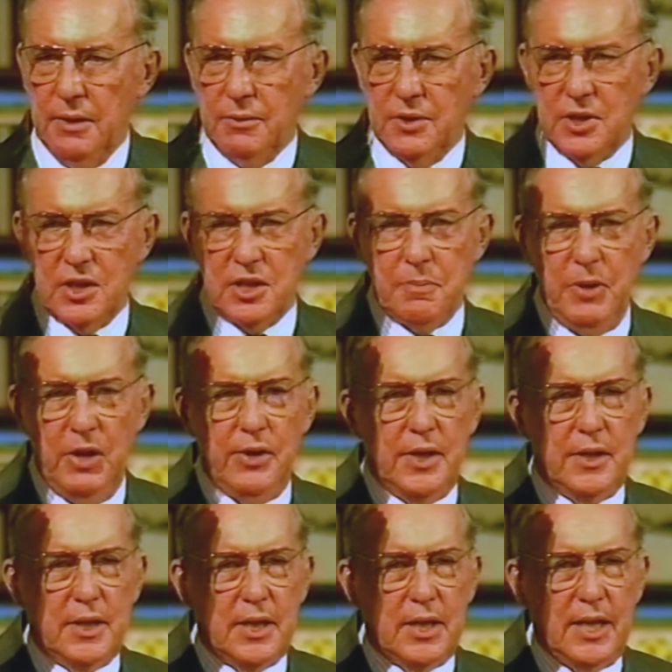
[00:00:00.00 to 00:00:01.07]
It was a
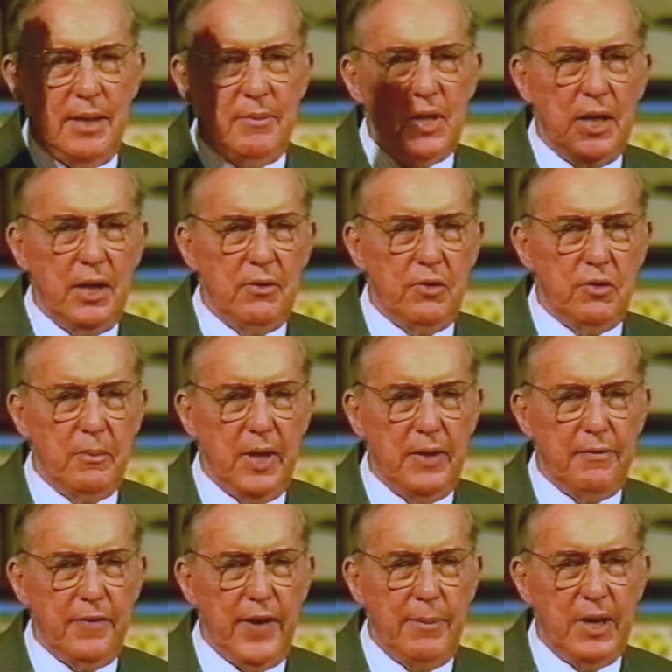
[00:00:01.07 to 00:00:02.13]
spirit that had come down through
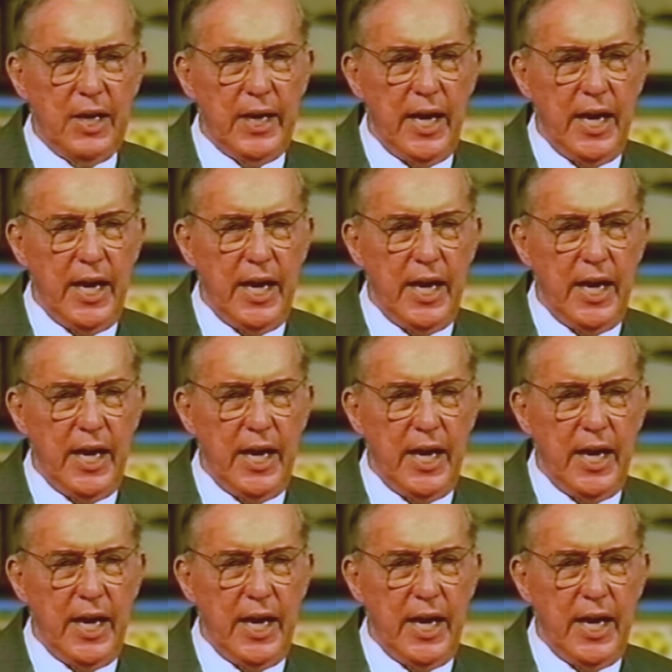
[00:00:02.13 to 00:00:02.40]
my family.